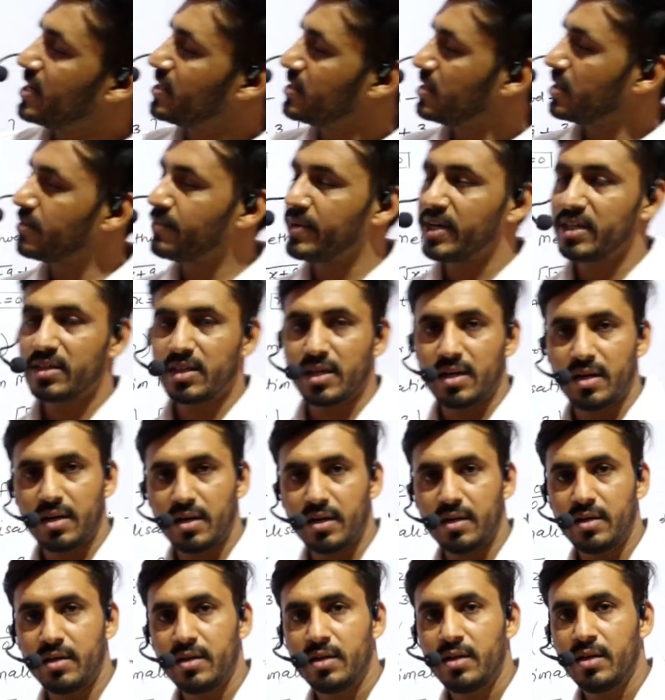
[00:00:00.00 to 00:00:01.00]
other
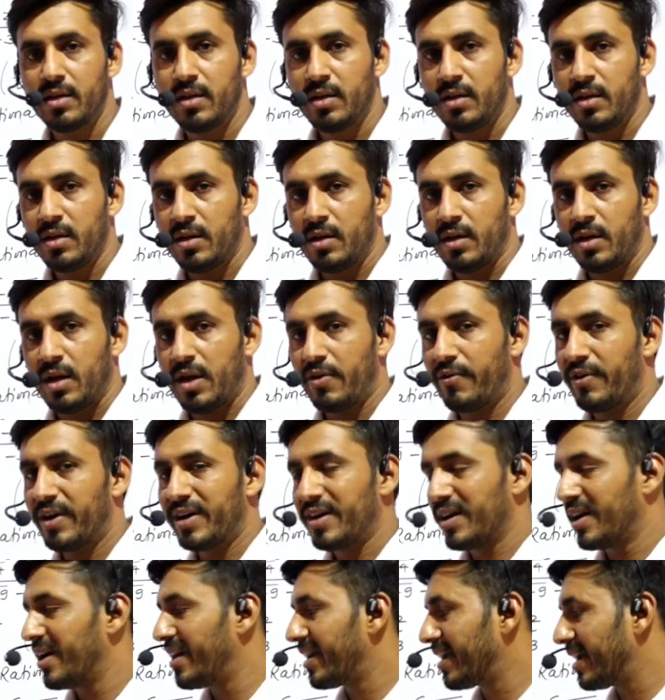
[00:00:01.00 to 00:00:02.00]
method, our
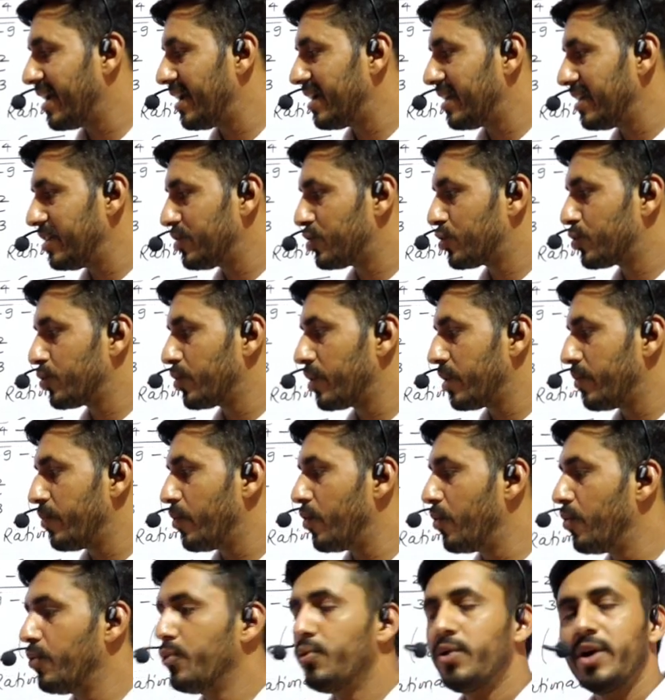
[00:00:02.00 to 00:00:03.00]
target is to
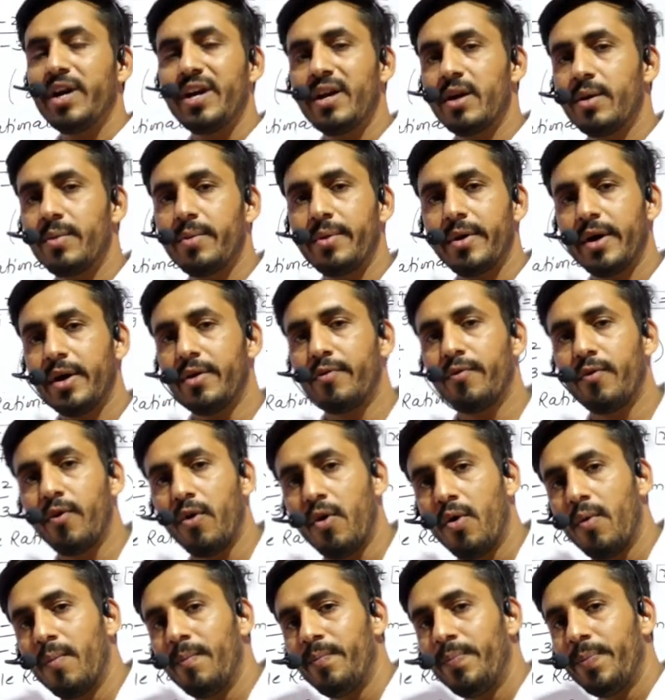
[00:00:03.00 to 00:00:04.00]
remove indeterminate
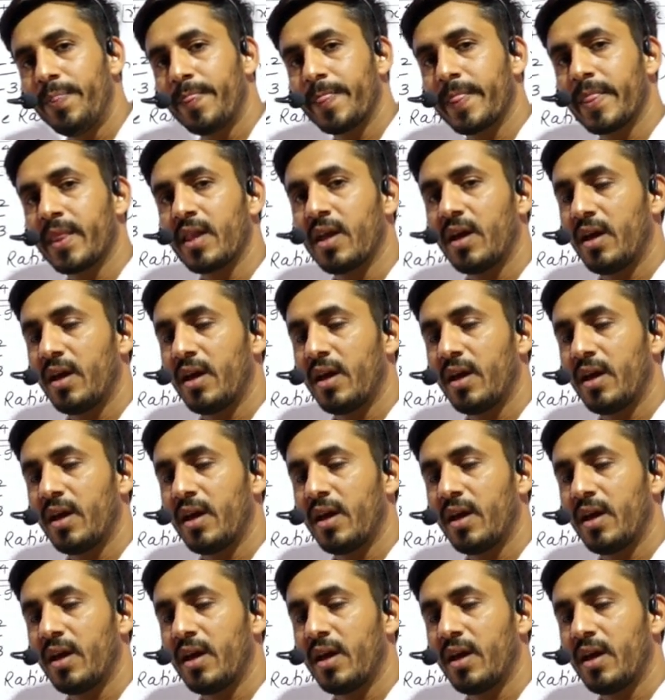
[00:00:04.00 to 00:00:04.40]
form,